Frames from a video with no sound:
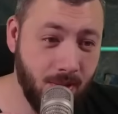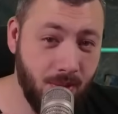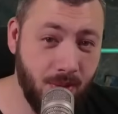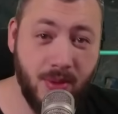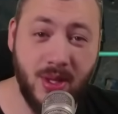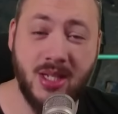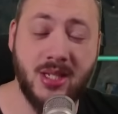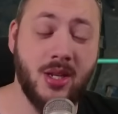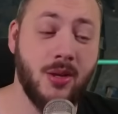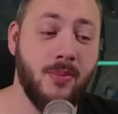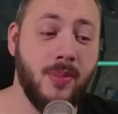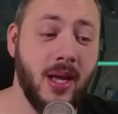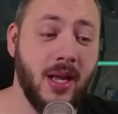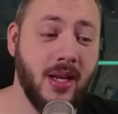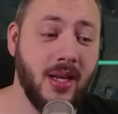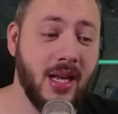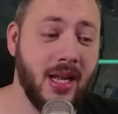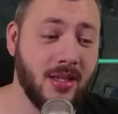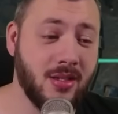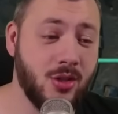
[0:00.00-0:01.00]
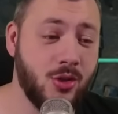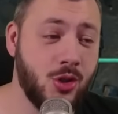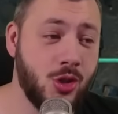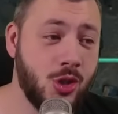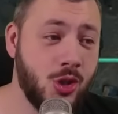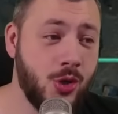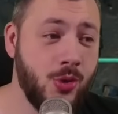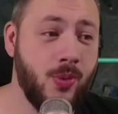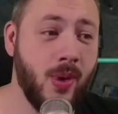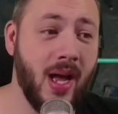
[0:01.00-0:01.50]
This companion has
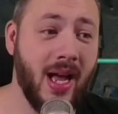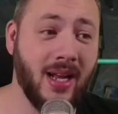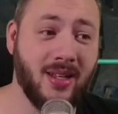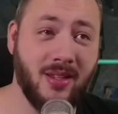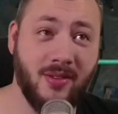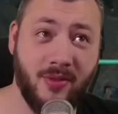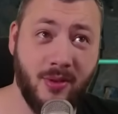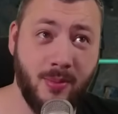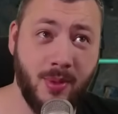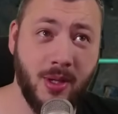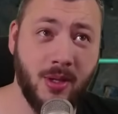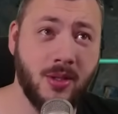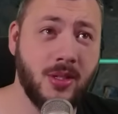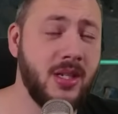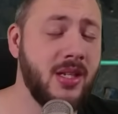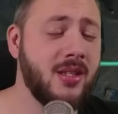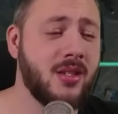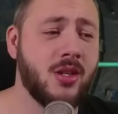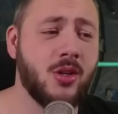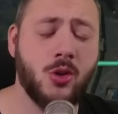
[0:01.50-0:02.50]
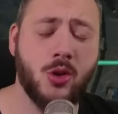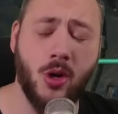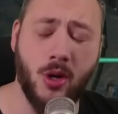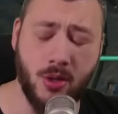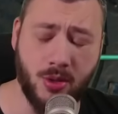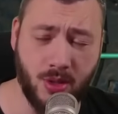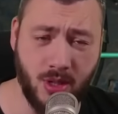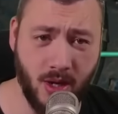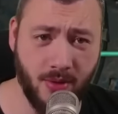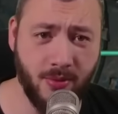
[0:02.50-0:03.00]
two active abilities
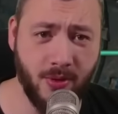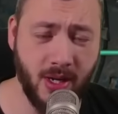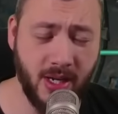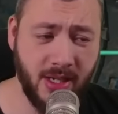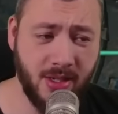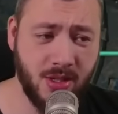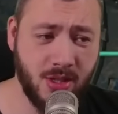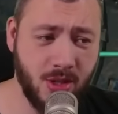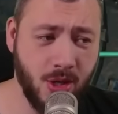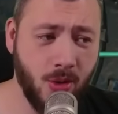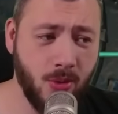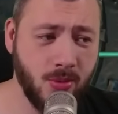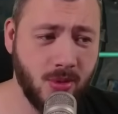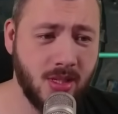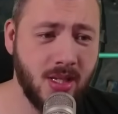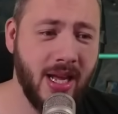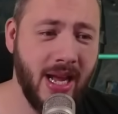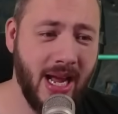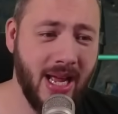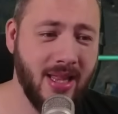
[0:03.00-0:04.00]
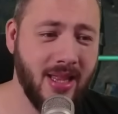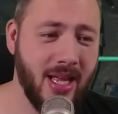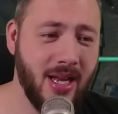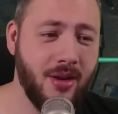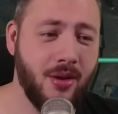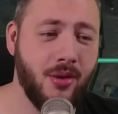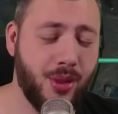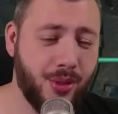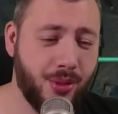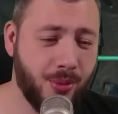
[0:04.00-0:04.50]
called governing stones, and
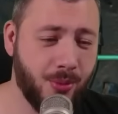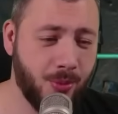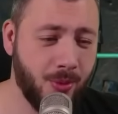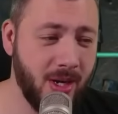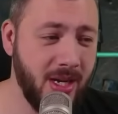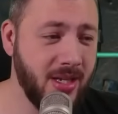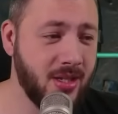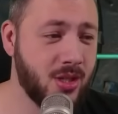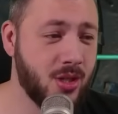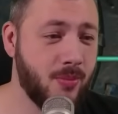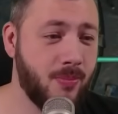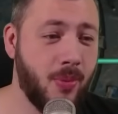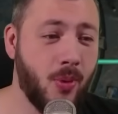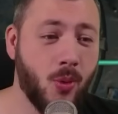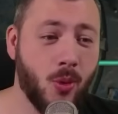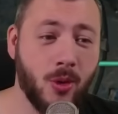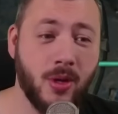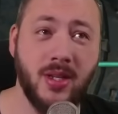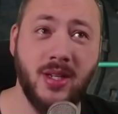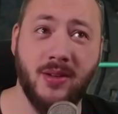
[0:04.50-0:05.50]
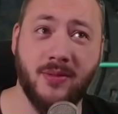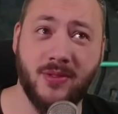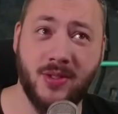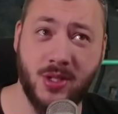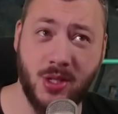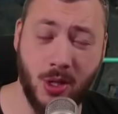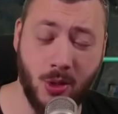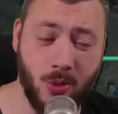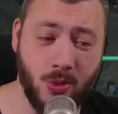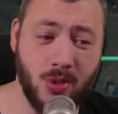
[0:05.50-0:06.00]
then three supportive
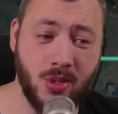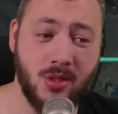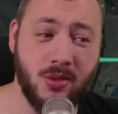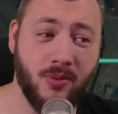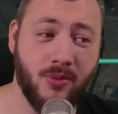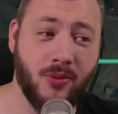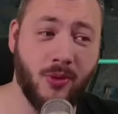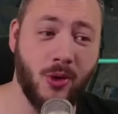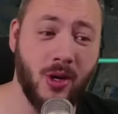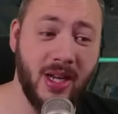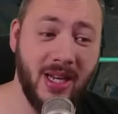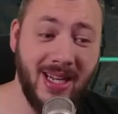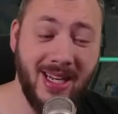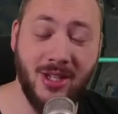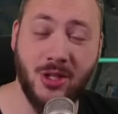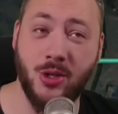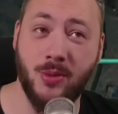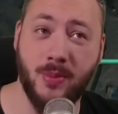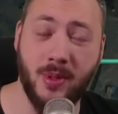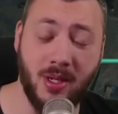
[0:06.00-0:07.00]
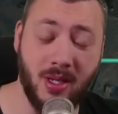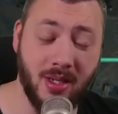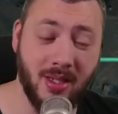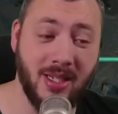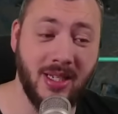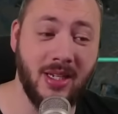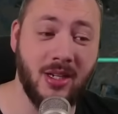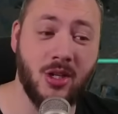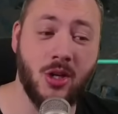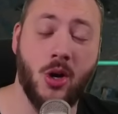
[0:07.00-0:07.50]
stones for each
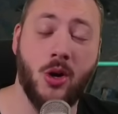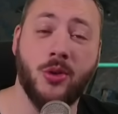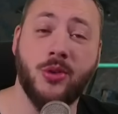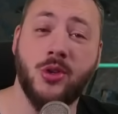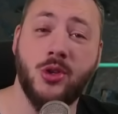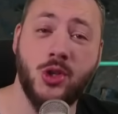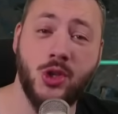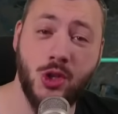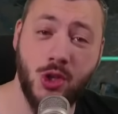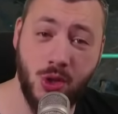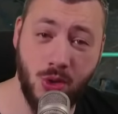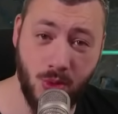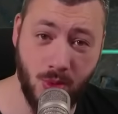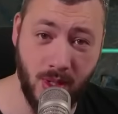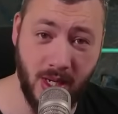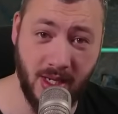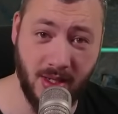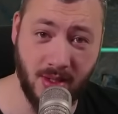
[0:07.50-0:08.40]
ability called tuning